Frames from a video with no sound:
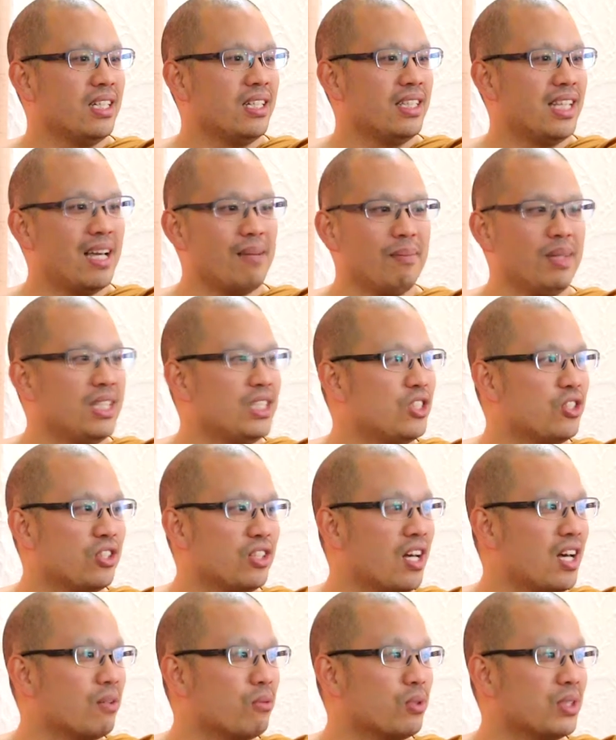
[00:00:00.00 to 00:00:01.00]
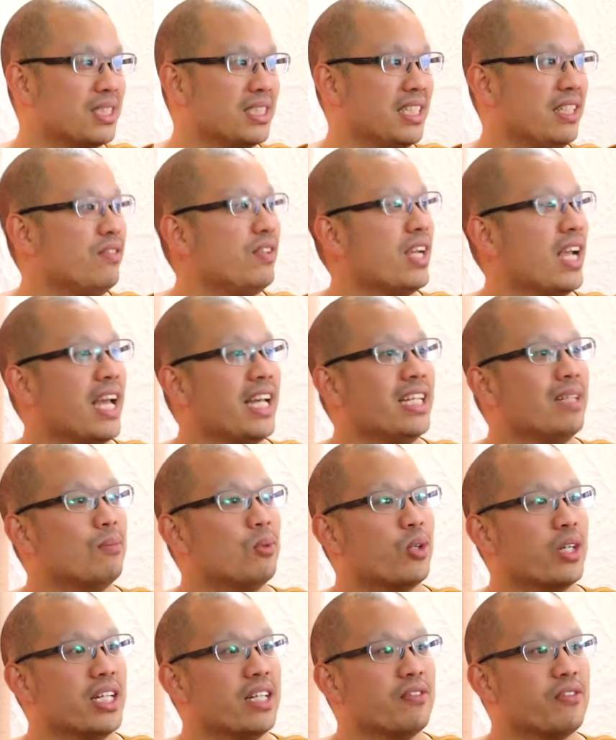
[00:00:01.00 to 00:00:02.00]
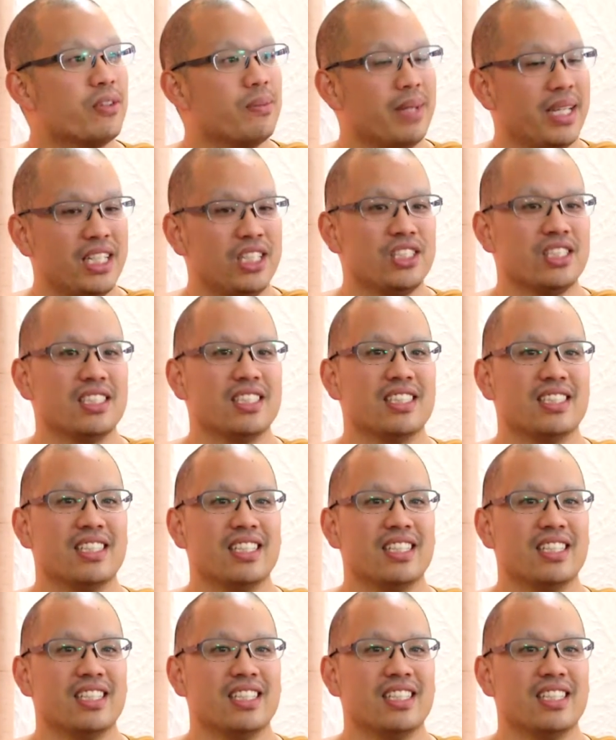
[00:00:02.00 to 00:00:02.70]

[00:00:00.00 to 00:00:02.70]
that means you're not receiving any more information.